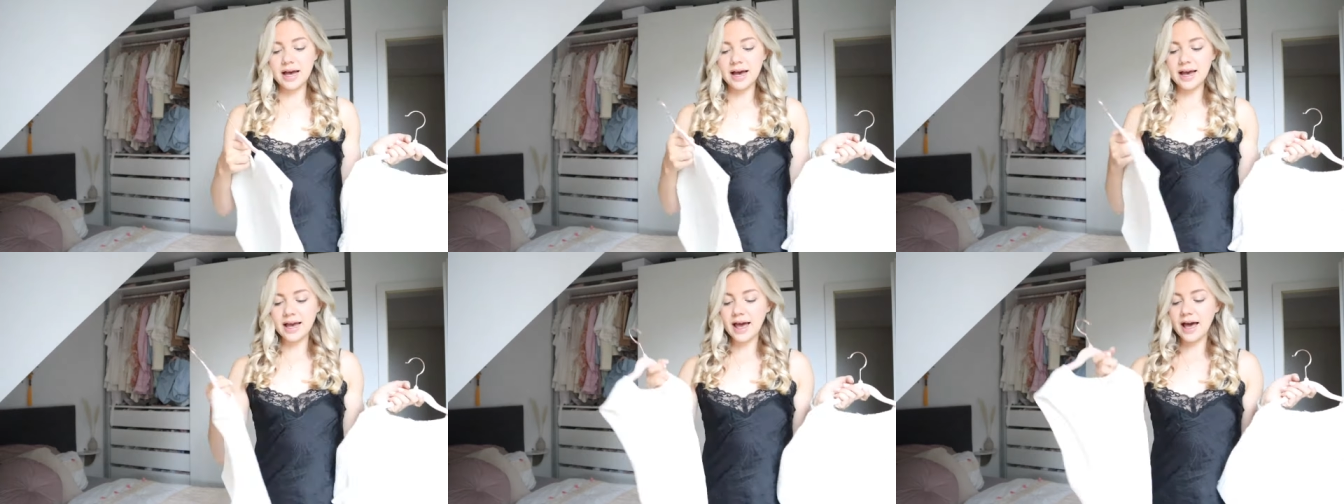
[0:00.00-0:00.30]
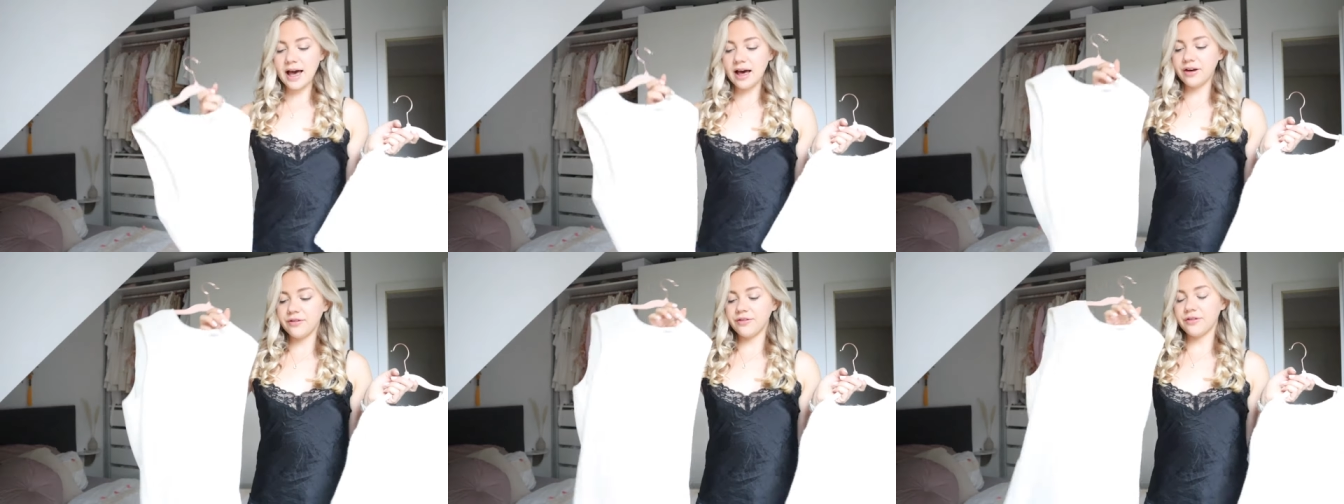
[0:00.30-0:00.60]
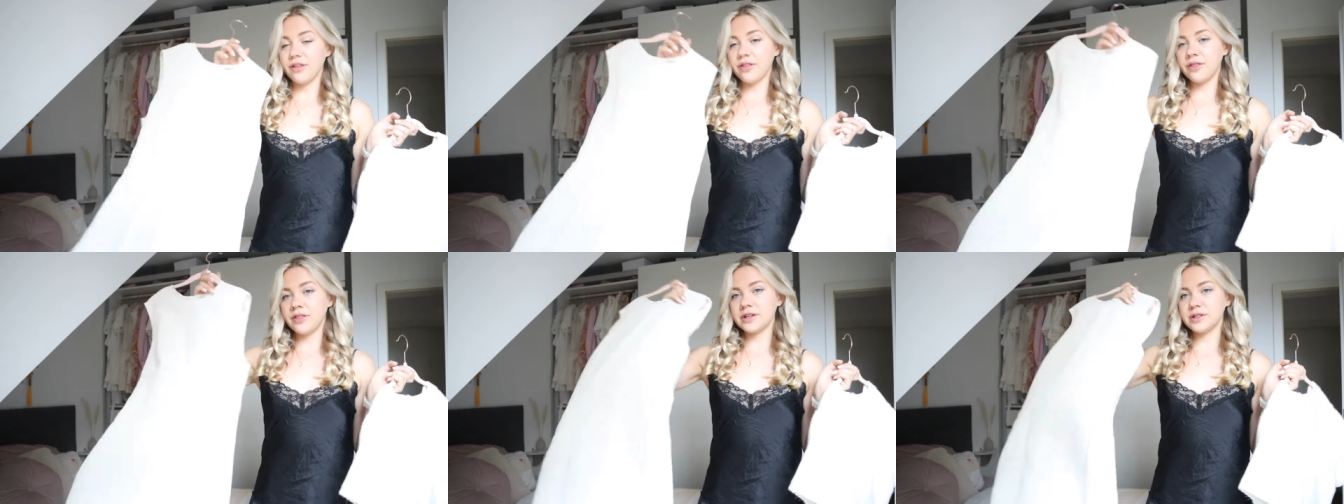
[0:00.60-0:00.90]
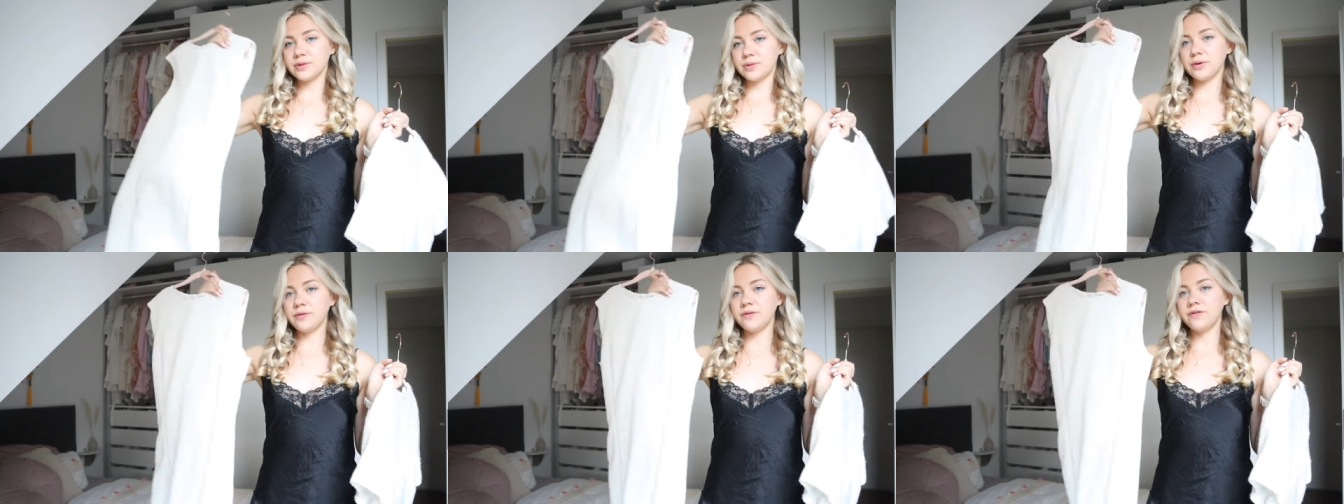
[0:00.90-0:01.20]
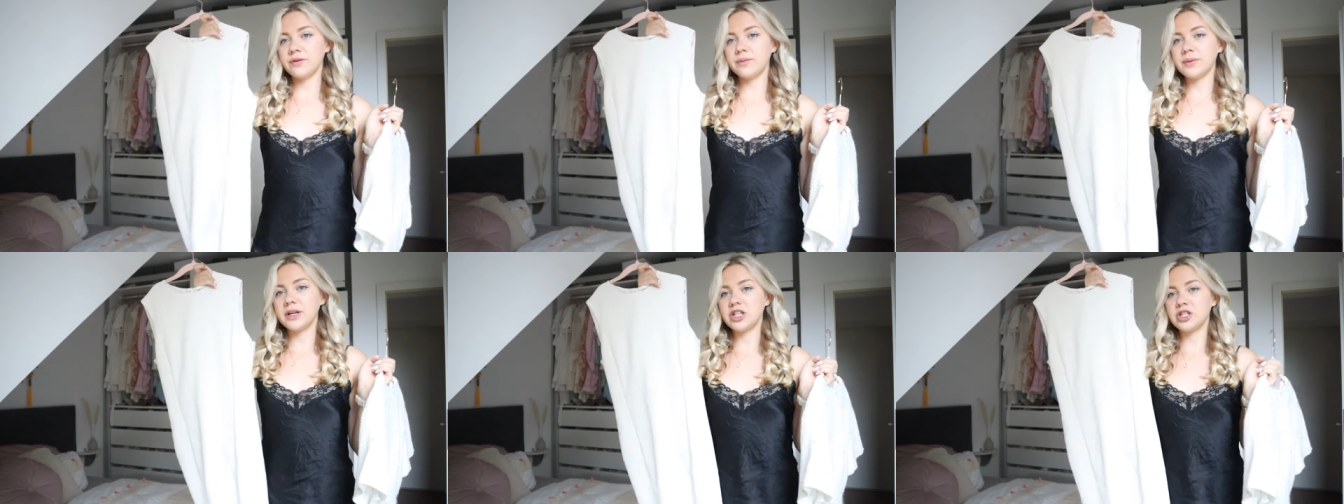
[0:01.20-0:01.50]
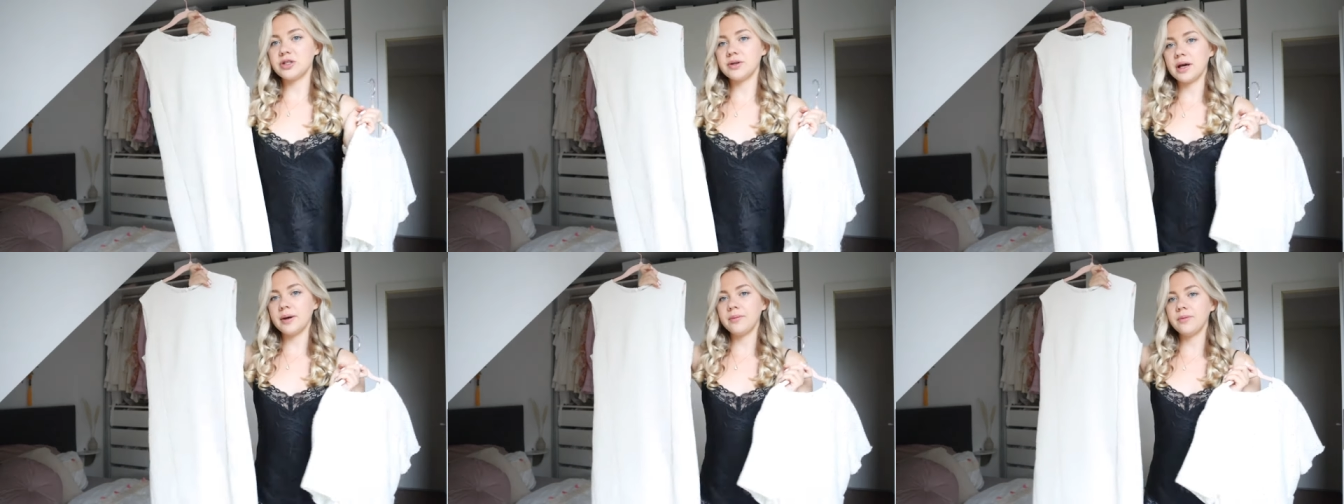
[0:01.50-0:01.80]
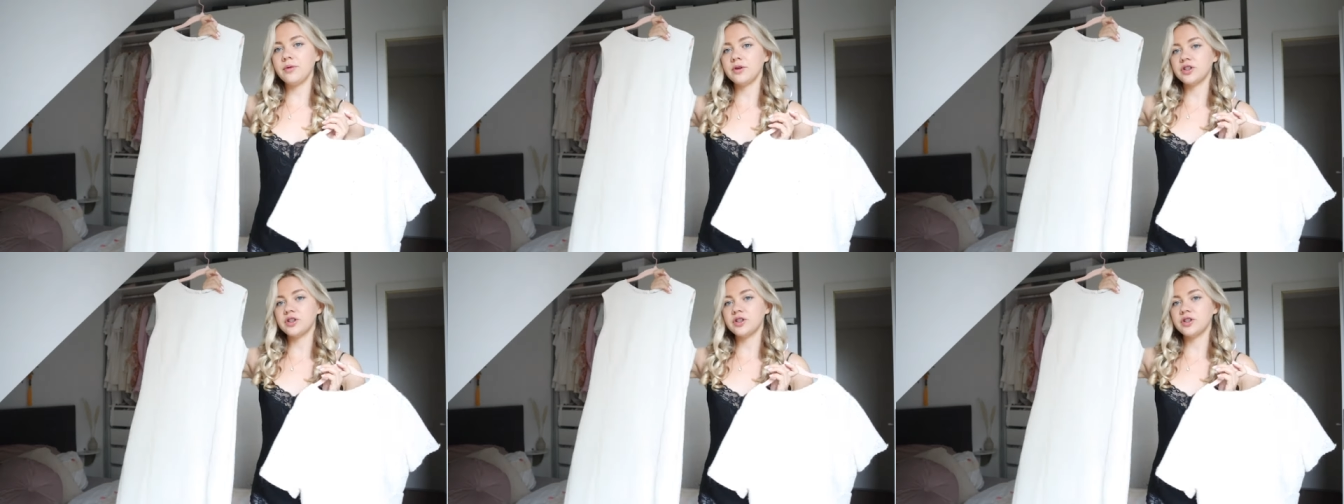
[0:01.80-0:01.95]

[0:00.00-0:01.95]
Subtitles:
I have this one from H&M,